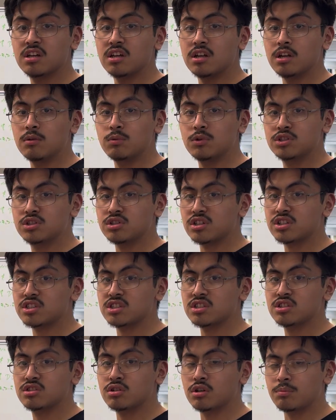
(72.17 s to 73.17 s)
it results
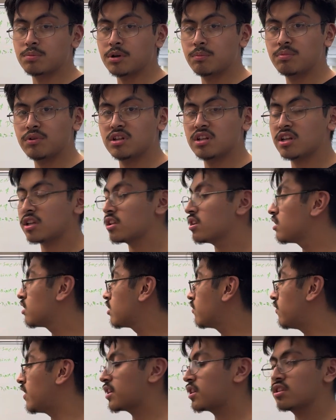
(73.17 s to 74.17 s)
into a perpendicular
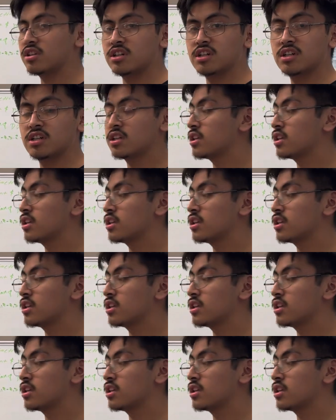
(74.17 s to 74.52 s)
vector.